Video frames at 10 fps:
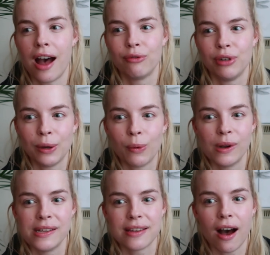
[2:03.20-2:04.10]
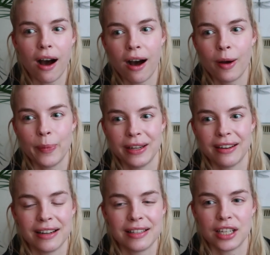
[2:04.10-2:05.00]
that real ones are a bit
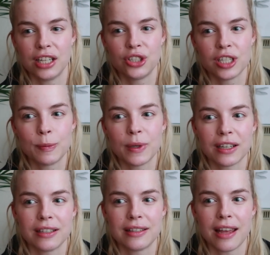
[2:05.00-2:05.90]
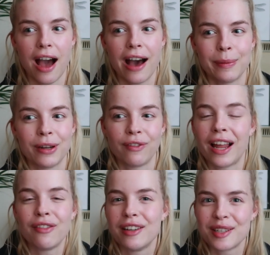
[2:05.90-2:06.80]
nicer just because they add a bit of
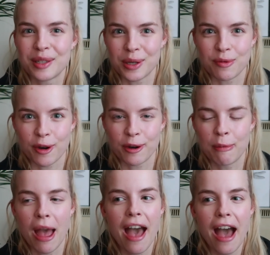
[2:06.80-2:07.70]
liveliness to your room.